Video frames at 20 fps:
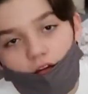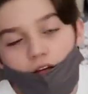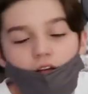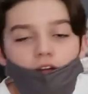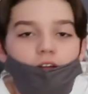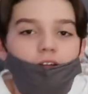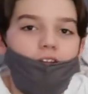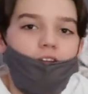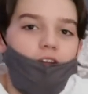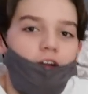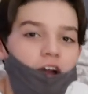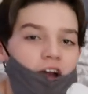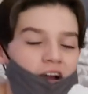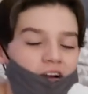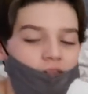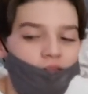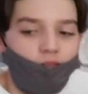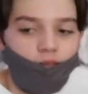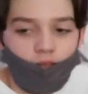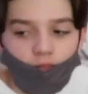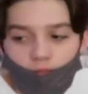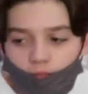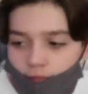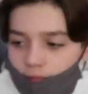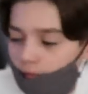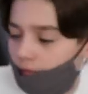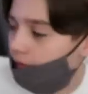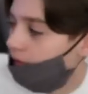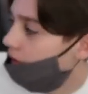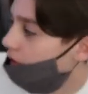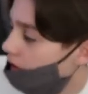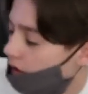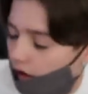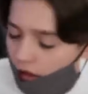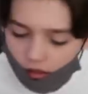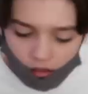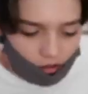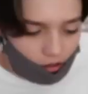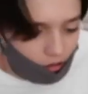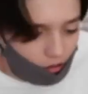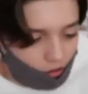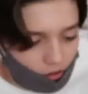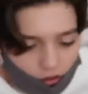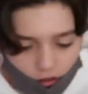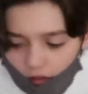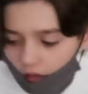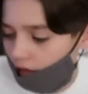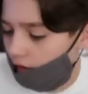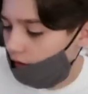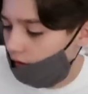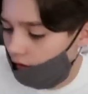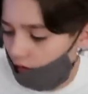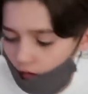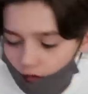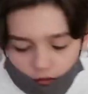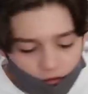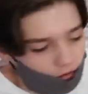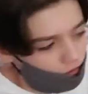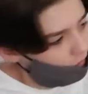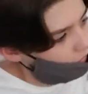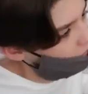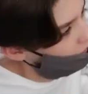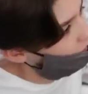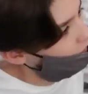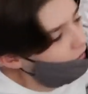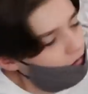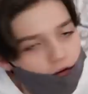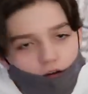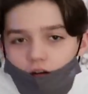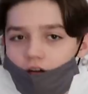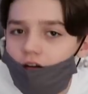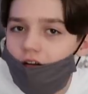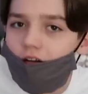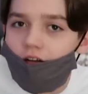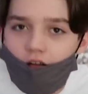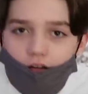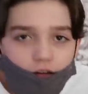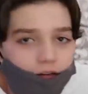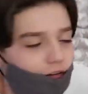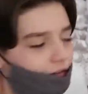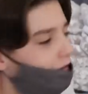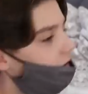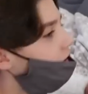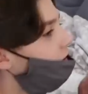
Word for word: So. Yeah. What's done is done. Who made it, made it,